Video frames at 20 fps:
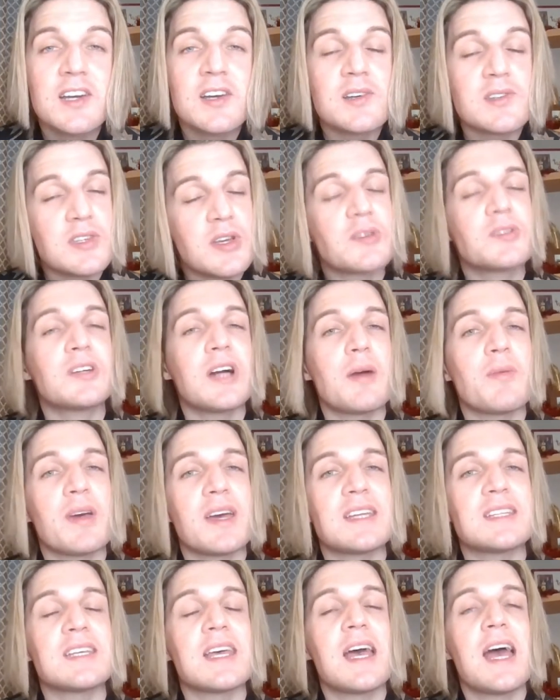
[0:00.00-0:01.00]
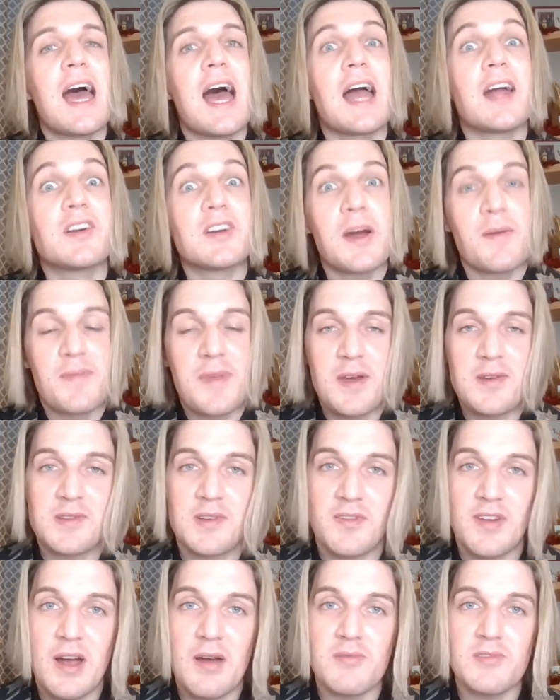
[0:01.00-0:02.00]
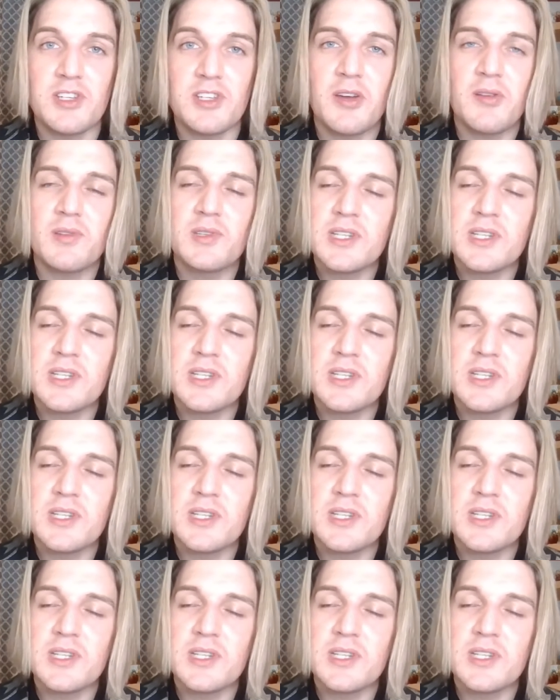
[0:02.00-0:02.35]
So grab it and grab those around you.